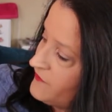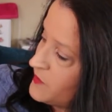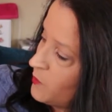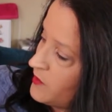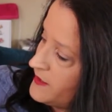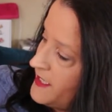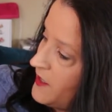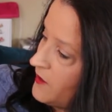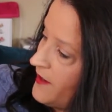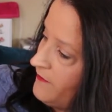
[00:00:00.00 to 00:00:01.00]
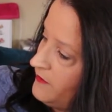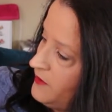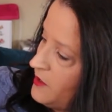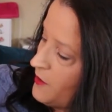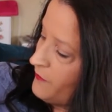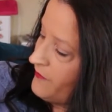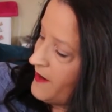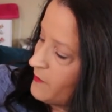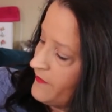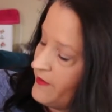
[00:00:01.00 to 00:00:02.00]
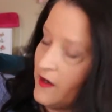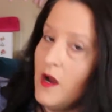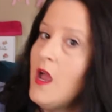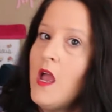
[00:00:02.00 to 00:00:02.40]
some words here and, you know, that right there.